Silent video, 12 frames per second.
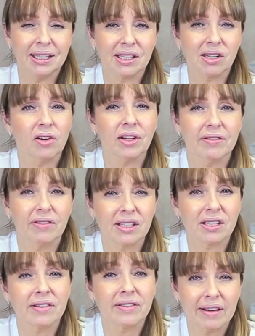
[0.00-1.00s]
As long as
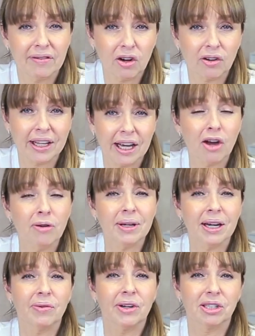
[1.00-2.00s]
they've got their home
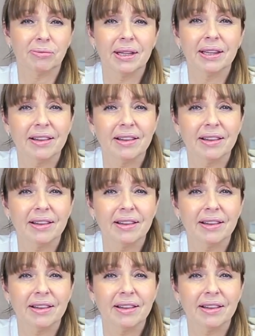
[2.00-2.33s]
care regimen,